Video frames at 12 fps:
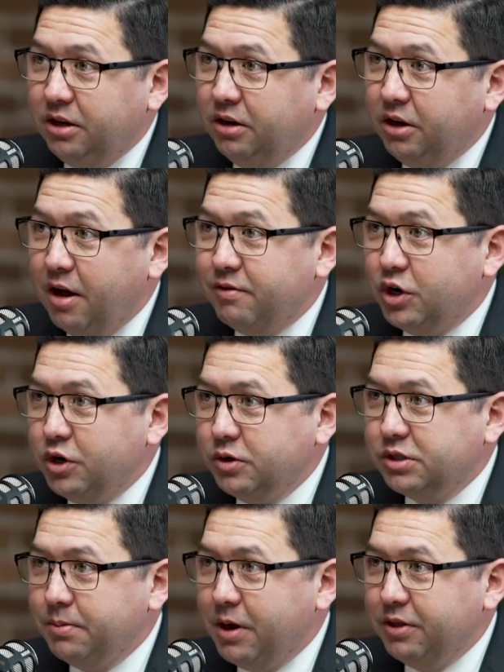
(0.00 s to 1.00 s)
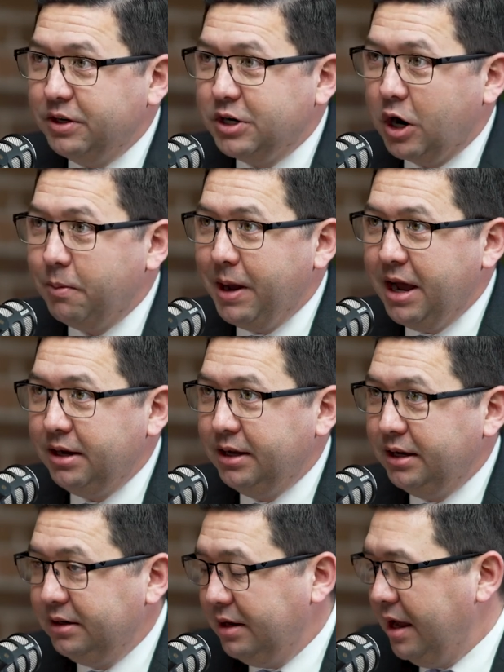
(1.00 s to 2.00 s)
Governor Newsom on the tarmac
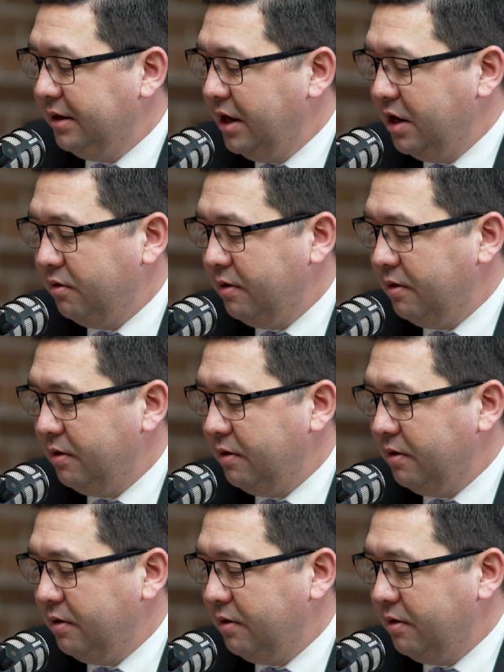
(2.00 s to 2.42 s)
and get your